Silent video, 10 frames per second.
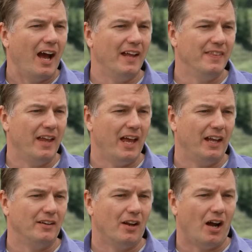And
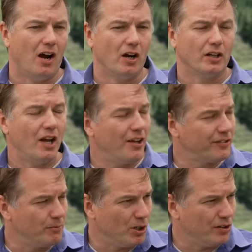then our
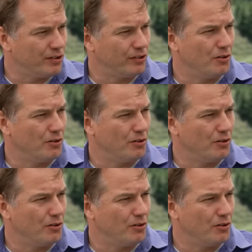customers,